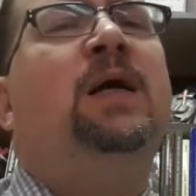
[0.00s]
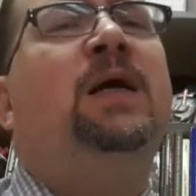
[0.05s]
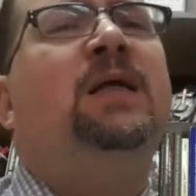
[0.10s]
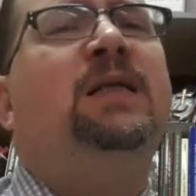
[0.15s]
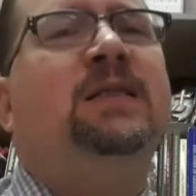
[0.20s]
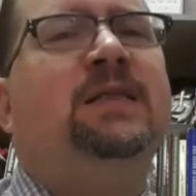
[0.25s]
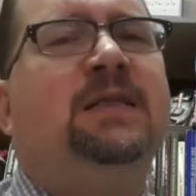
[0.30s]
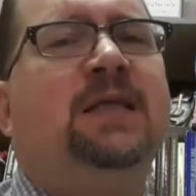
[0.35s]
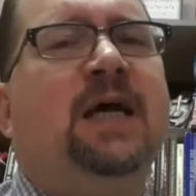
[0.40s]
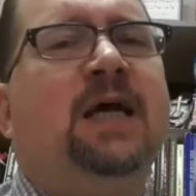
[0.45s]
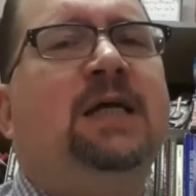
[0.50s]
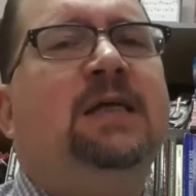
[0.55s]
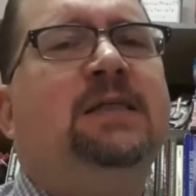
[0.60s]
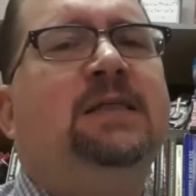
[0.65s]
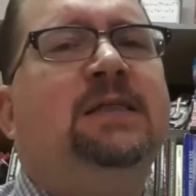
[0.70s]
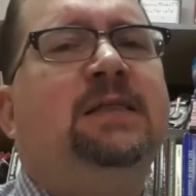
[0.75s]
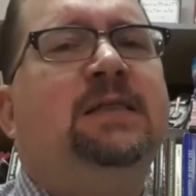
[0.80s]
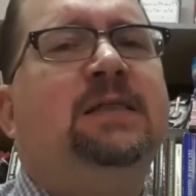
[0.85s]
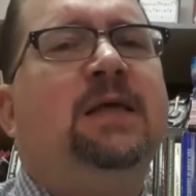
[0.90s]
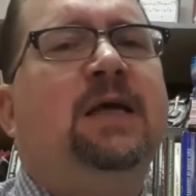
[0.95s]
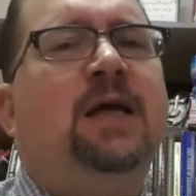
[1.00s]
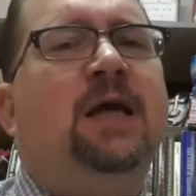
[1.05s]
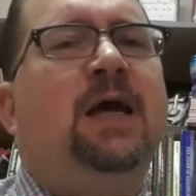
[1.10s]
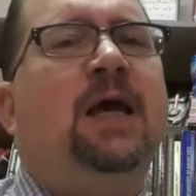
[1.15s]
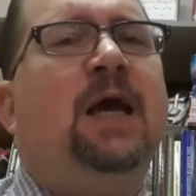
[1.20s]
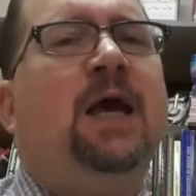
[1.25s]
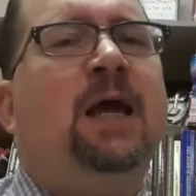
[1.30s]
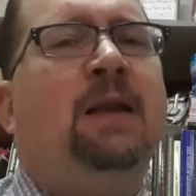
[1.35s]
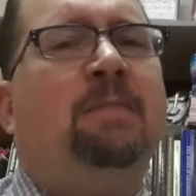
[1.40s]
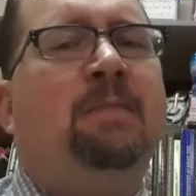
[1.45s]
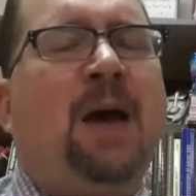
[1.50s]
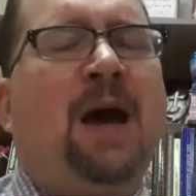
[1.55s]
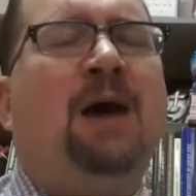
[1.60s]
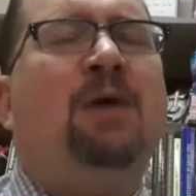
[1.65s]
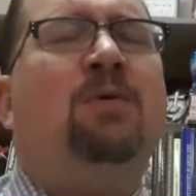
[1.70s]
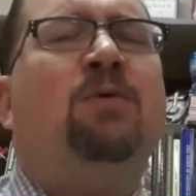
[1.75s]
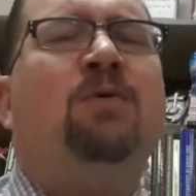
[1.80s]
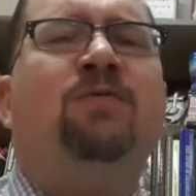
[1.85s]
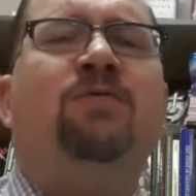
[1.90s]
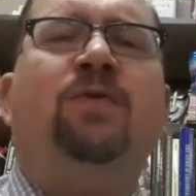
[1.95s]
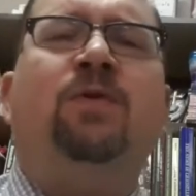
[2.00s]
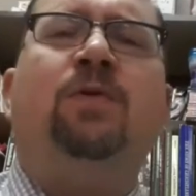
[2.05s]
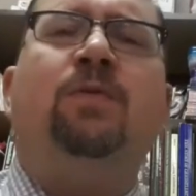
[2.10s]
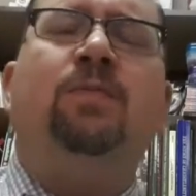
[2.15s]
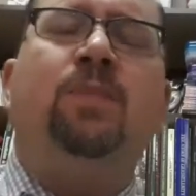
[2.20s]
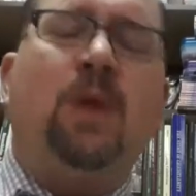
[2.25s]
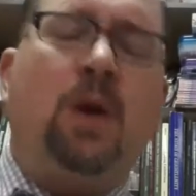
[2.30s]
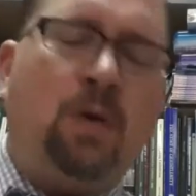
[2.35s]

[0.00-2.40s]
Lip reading: concise and powerful.